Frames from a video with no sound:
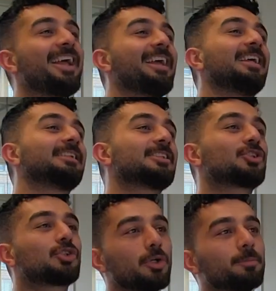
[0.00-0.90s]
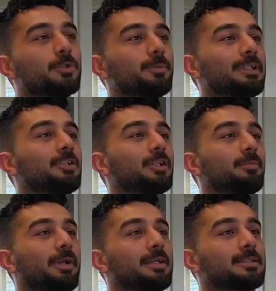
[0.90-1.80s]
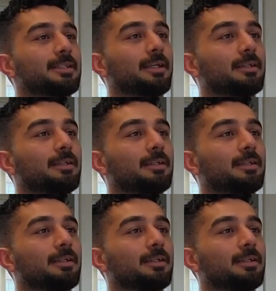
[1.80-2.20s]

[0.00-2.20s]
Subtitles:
is assumed to be deterministic.